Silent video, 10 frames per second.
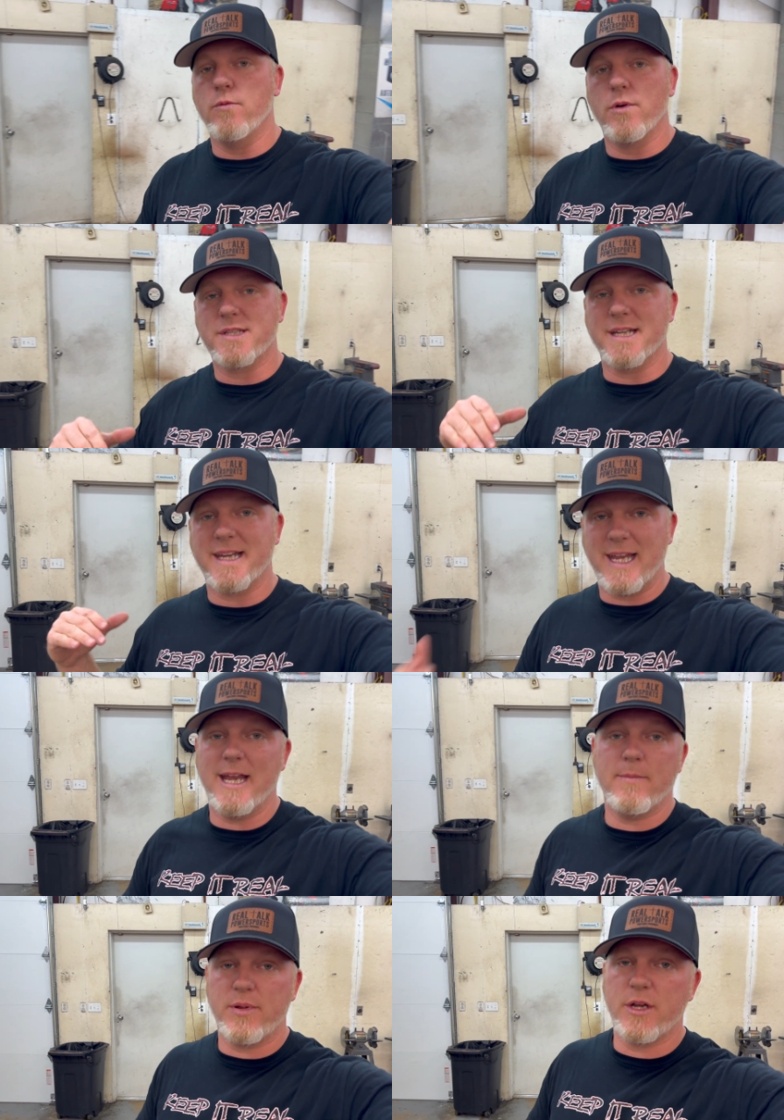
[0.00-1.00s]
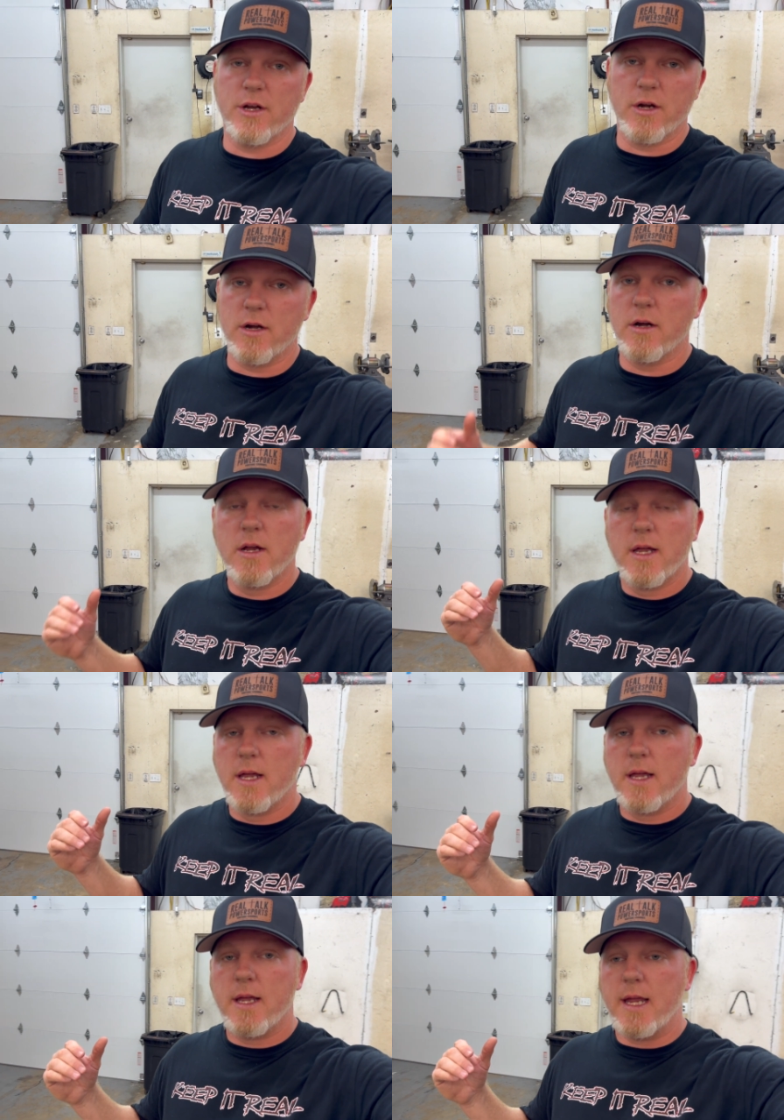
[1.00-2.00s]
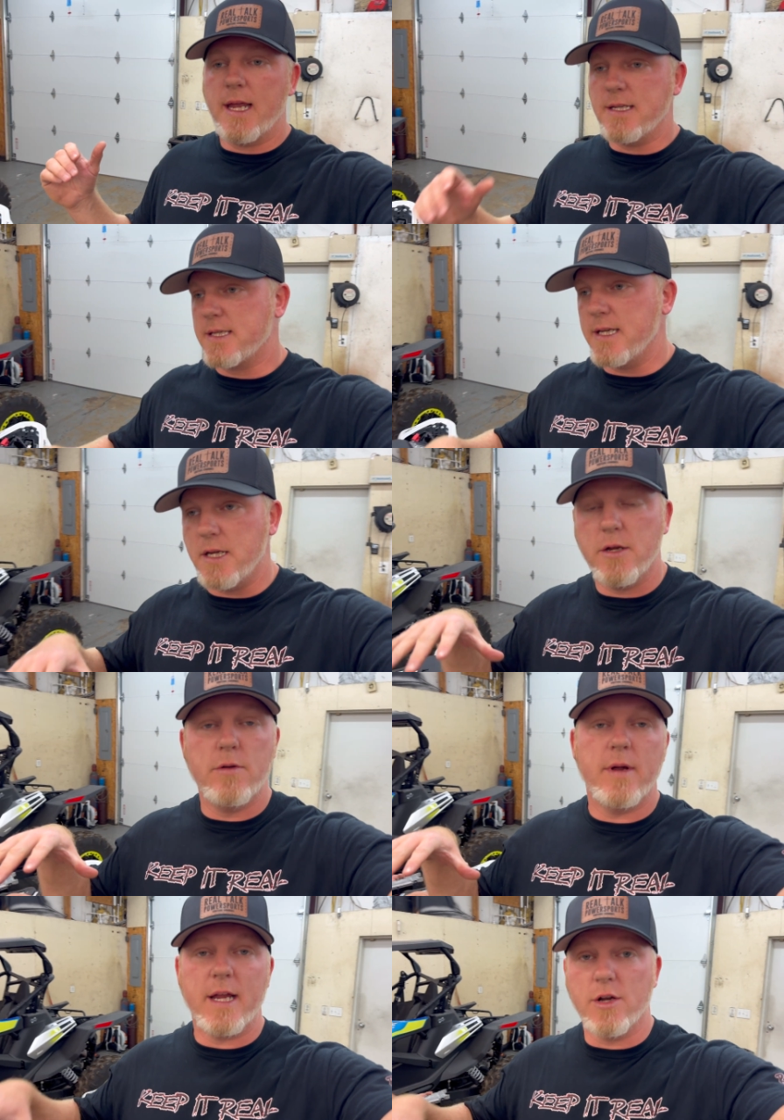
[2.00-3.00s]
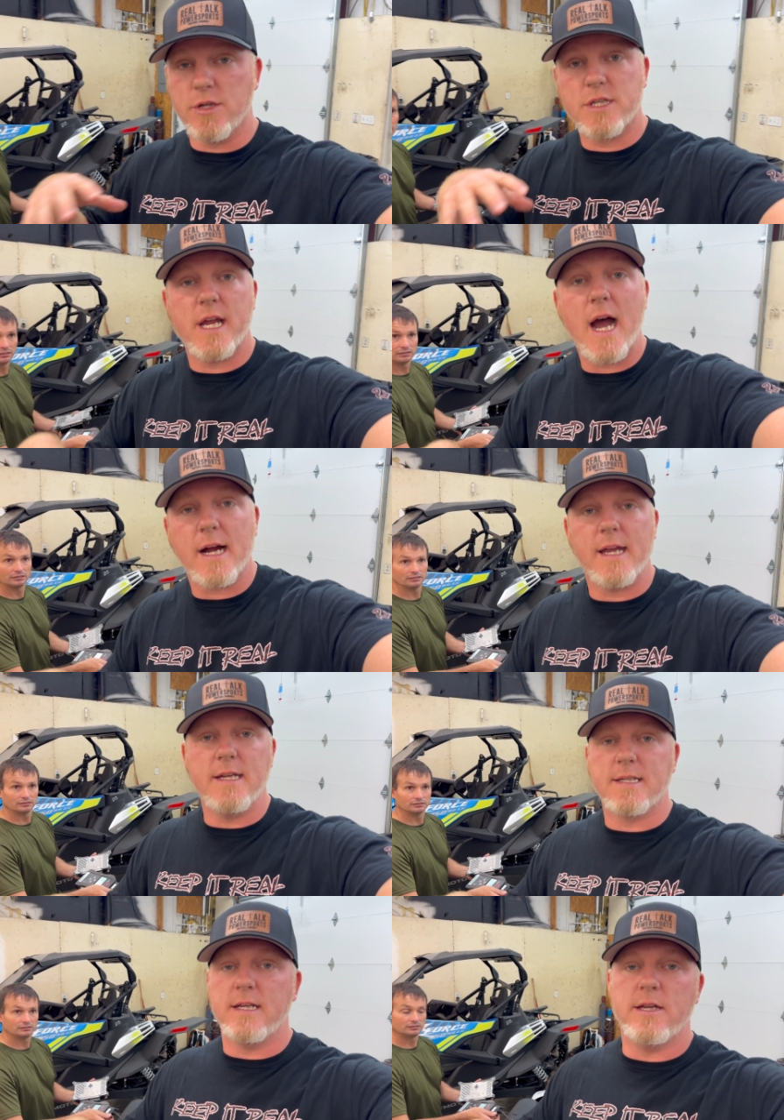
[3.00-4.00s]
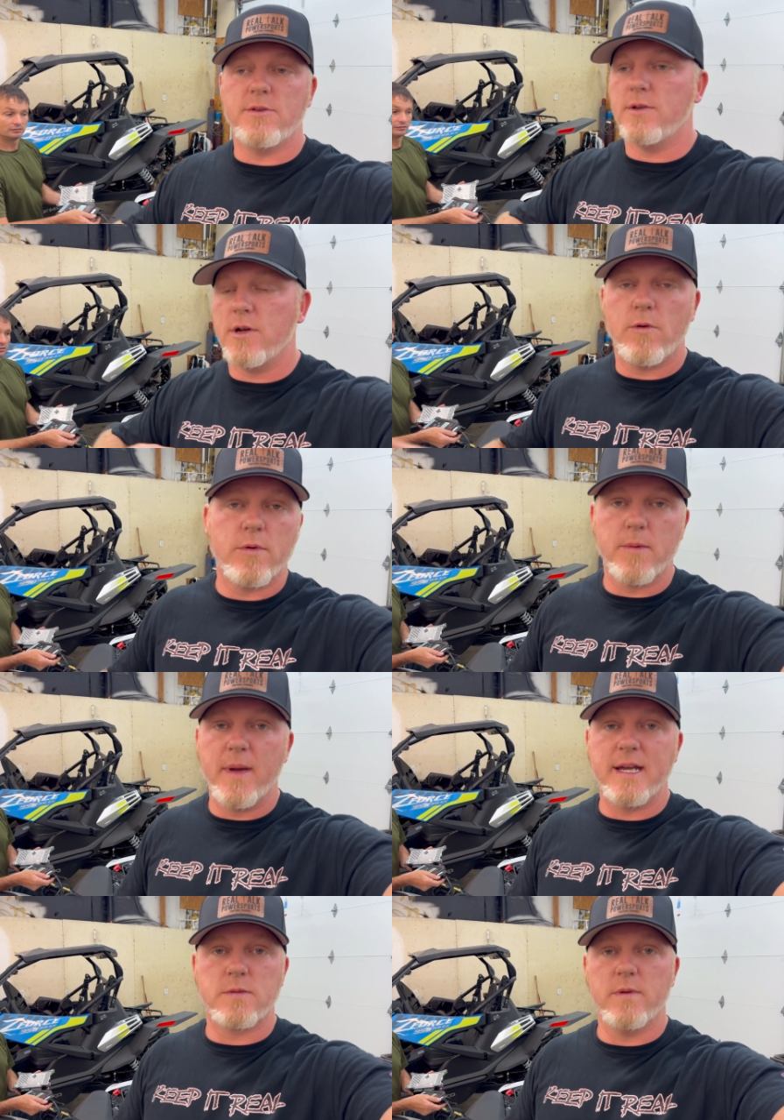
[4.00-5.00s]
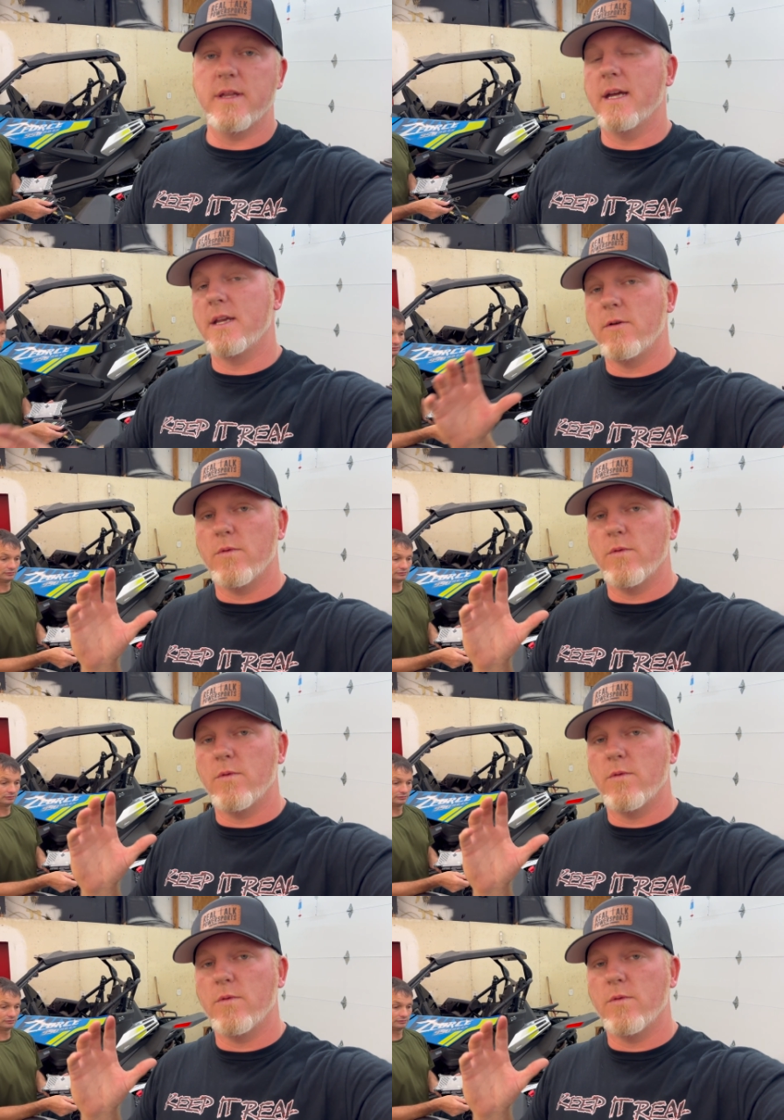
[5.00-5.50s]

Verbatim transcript: want to keep your ECU, your stock ECU, you don't want to mess with it. You